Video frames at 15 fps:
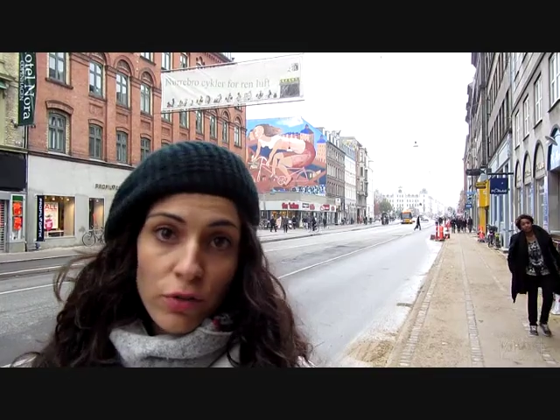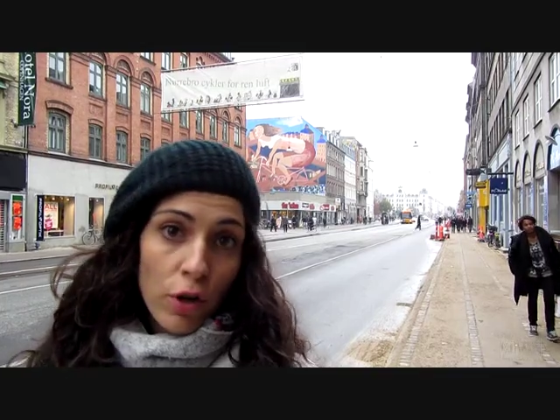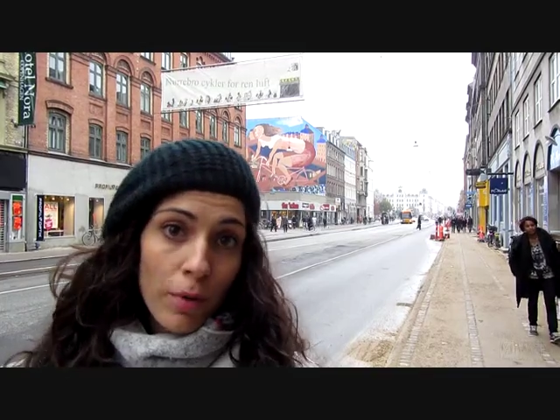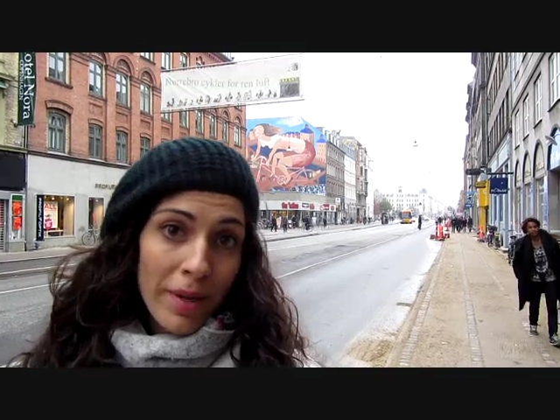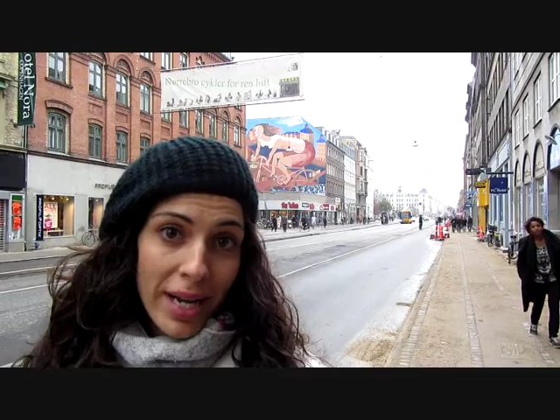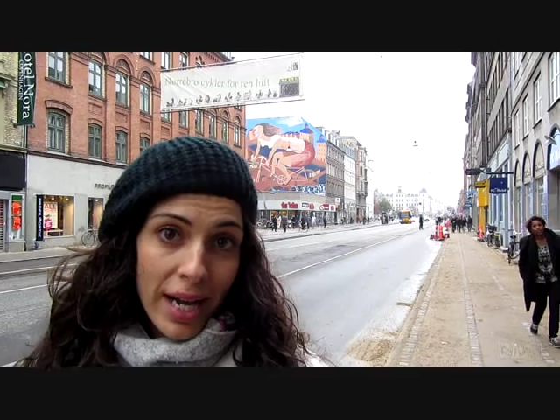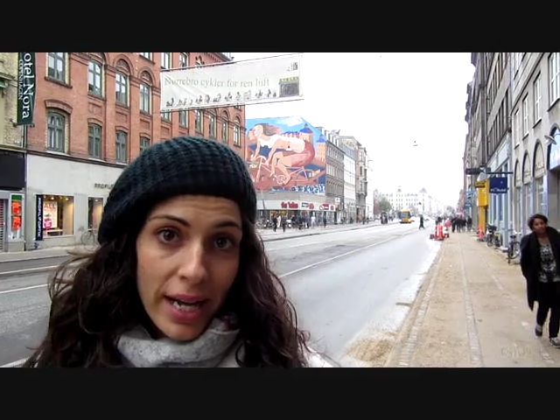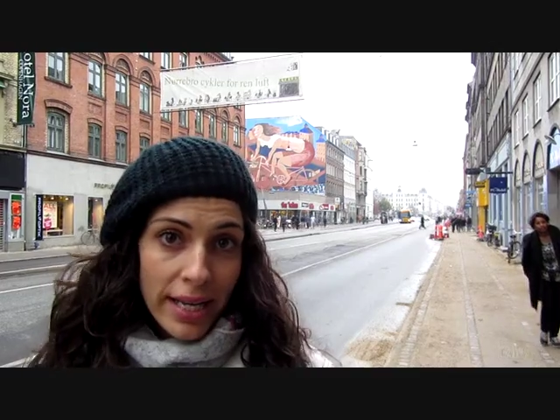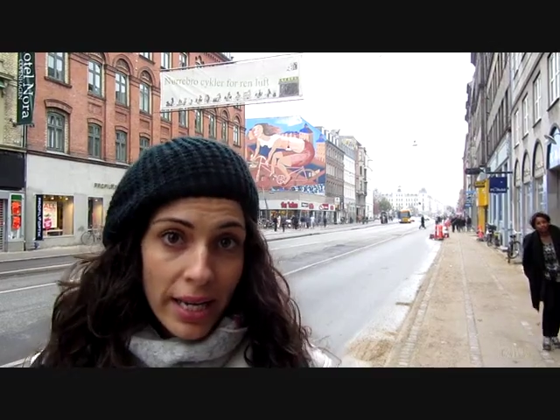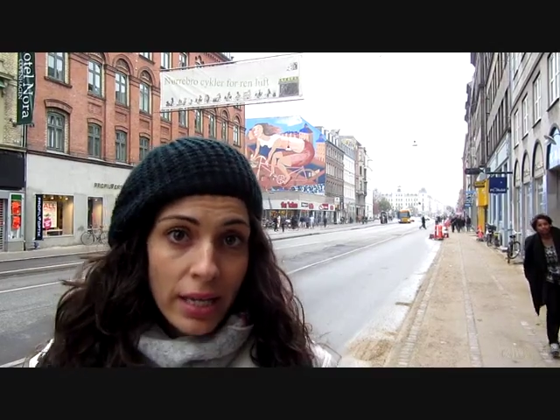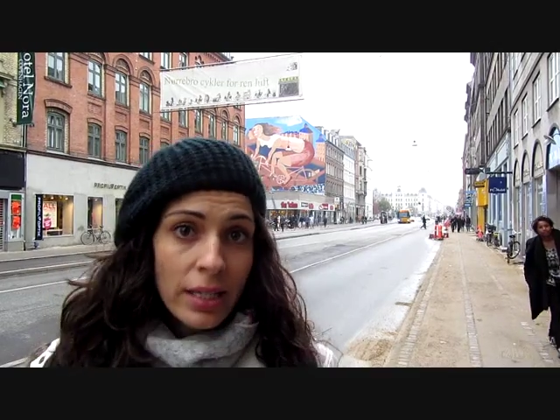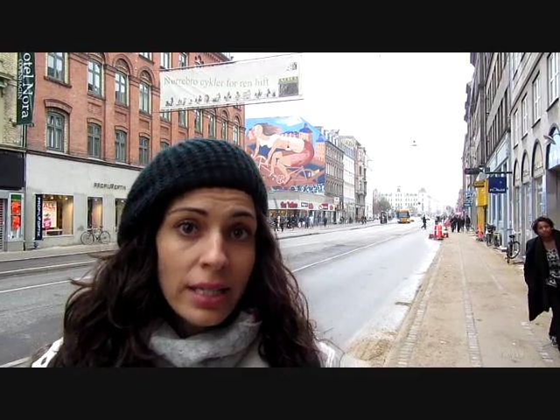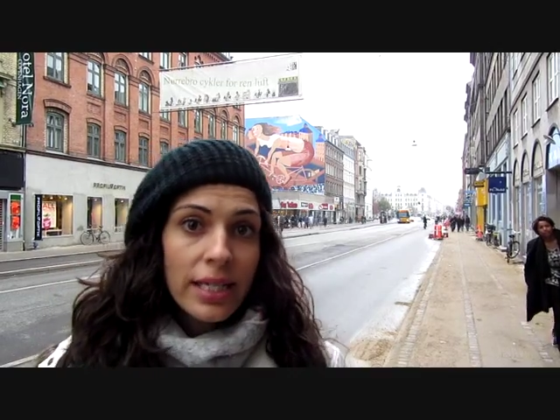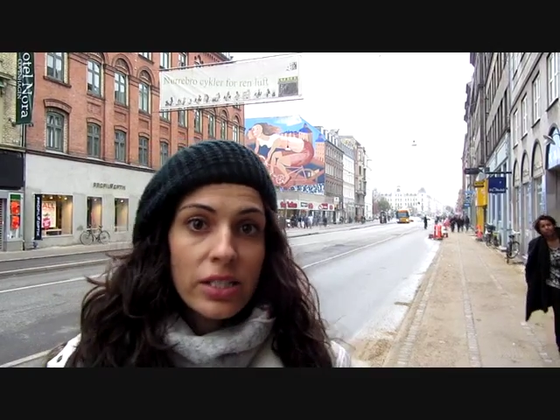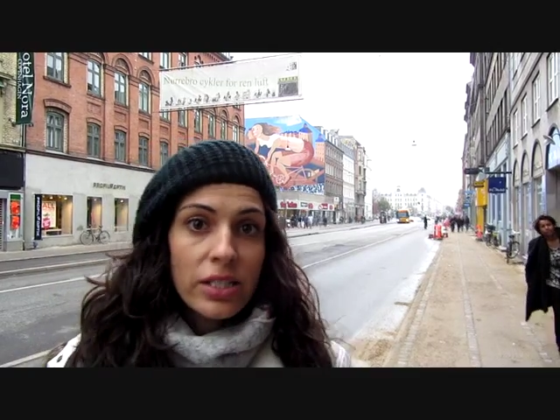of
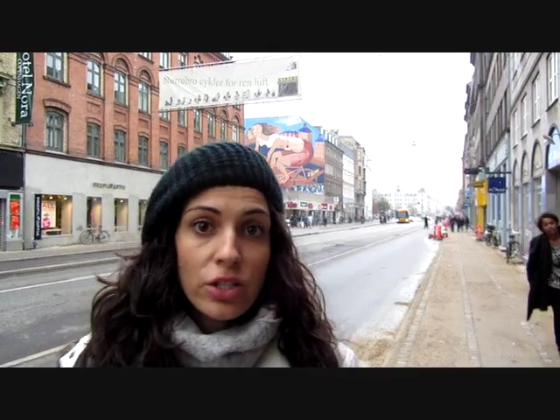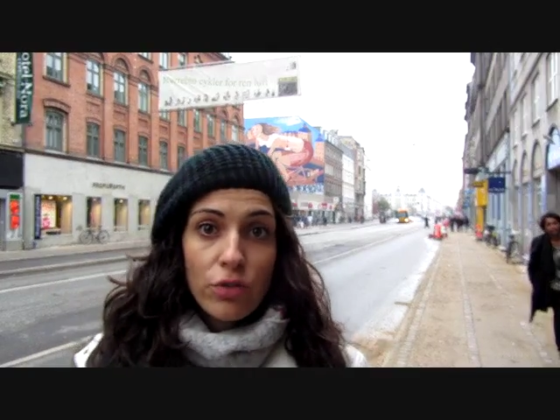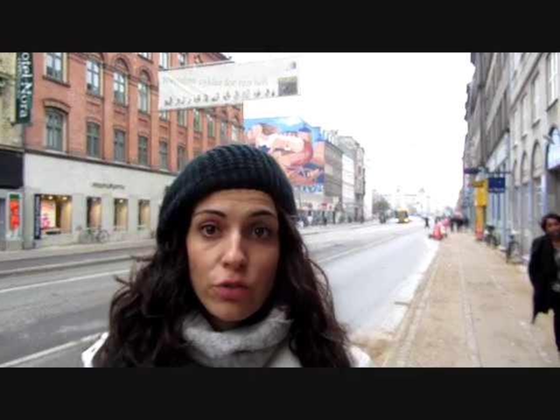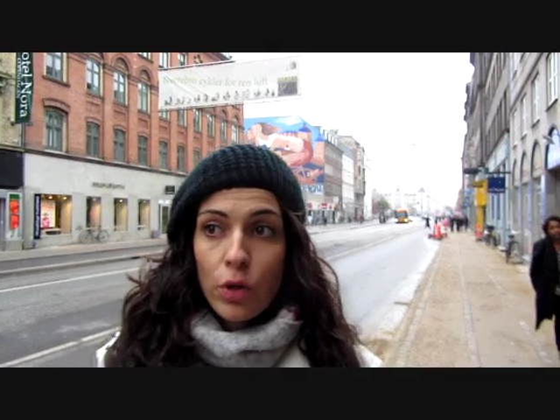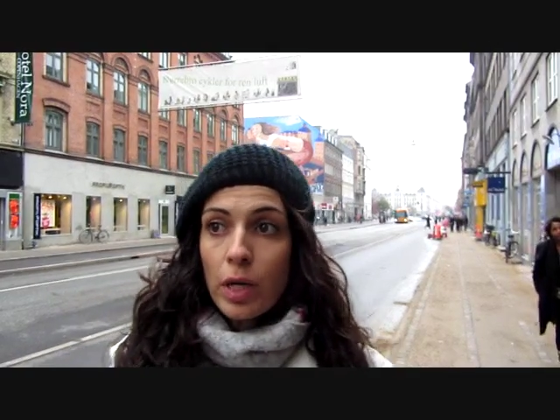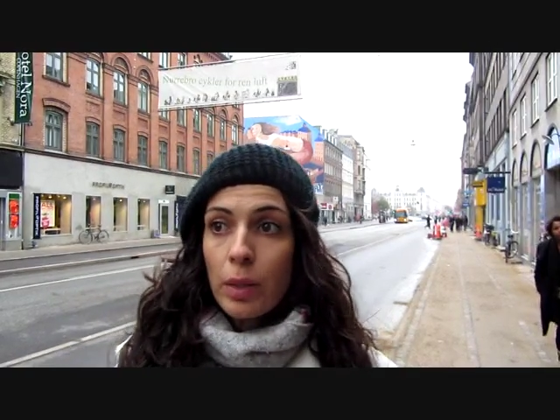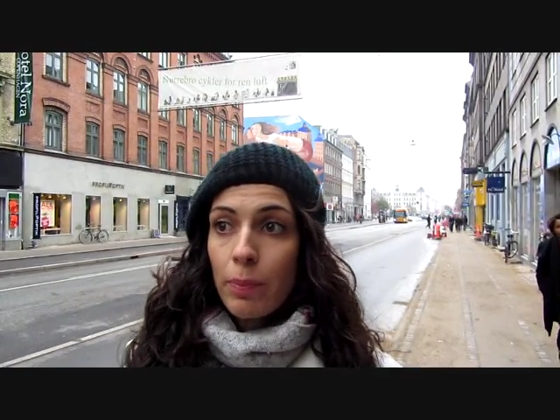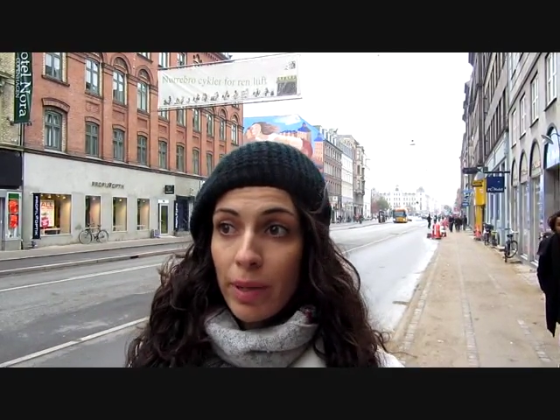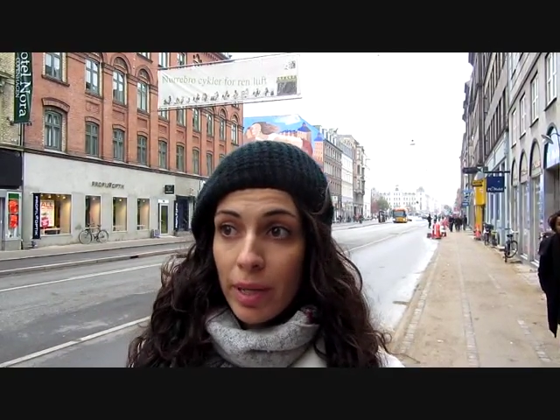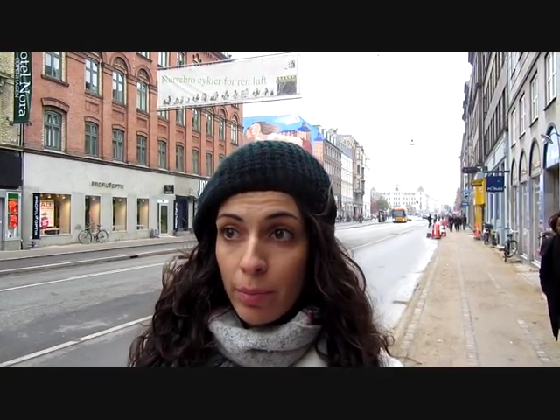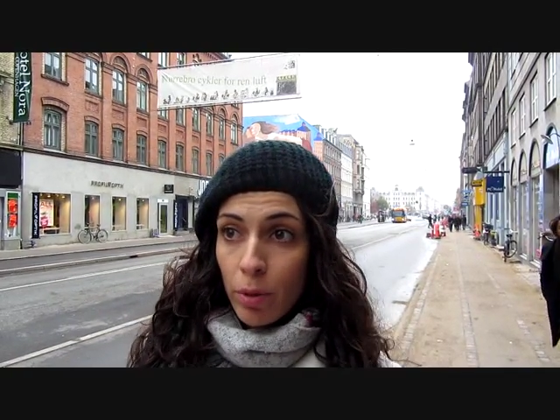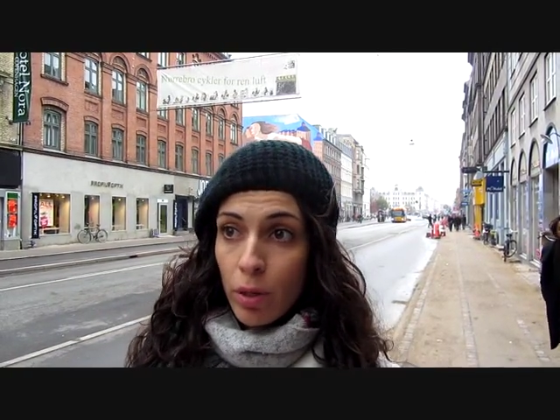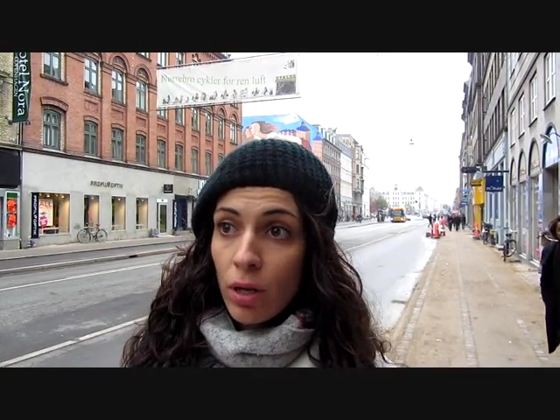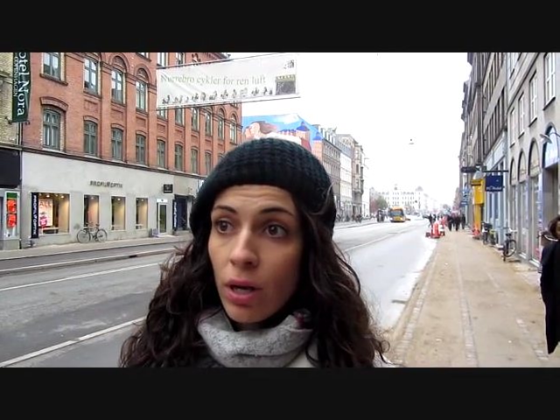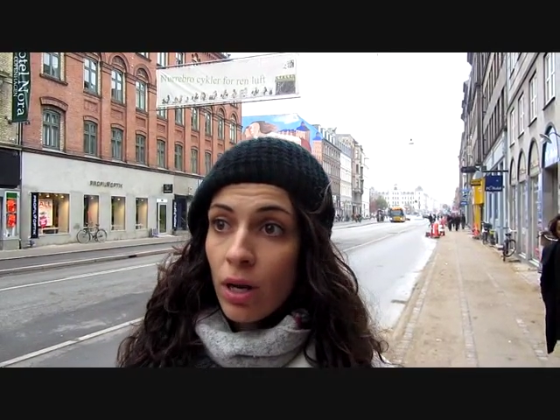Copenhagen interviewing
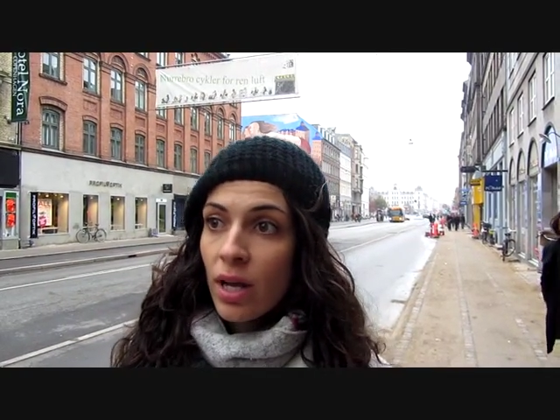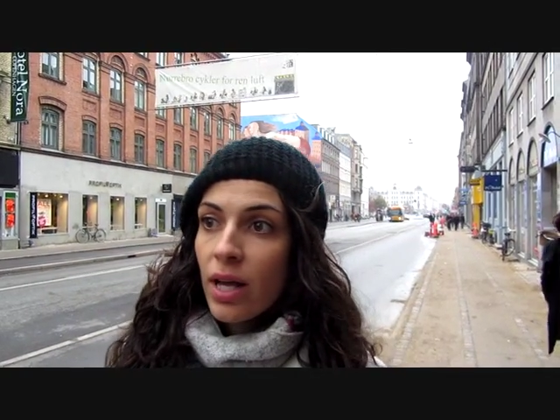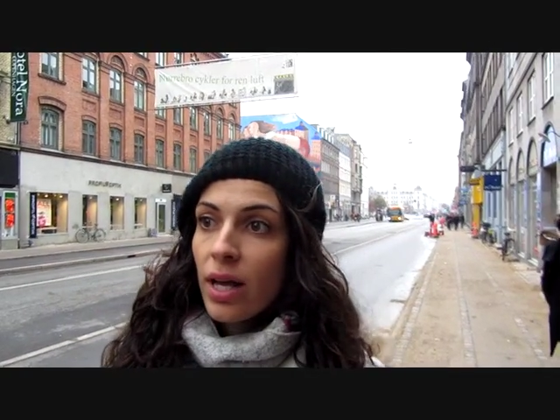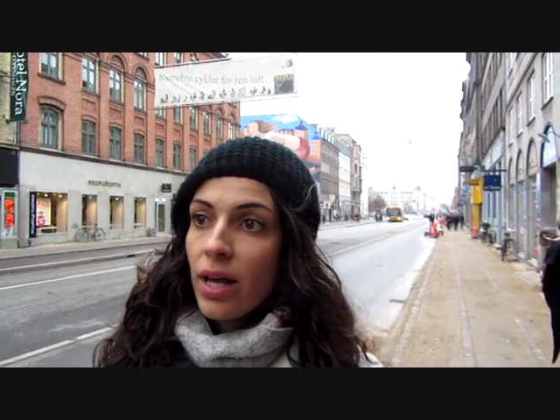people